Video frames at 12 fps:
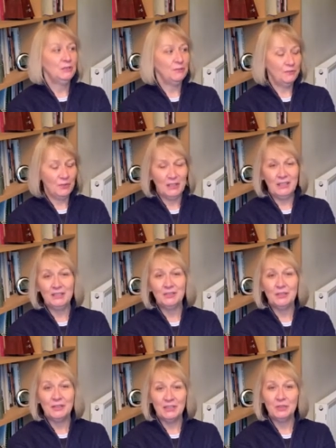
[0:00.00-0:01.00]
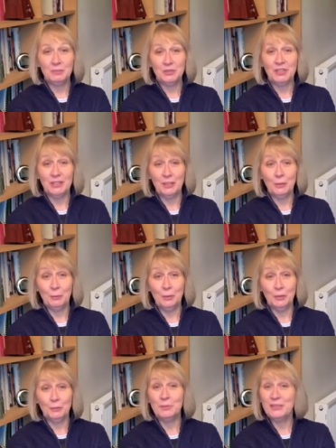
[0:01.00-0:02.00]
to find this particular
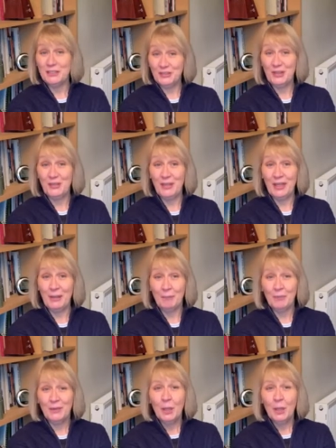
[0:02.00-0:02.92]
one, but it's in there.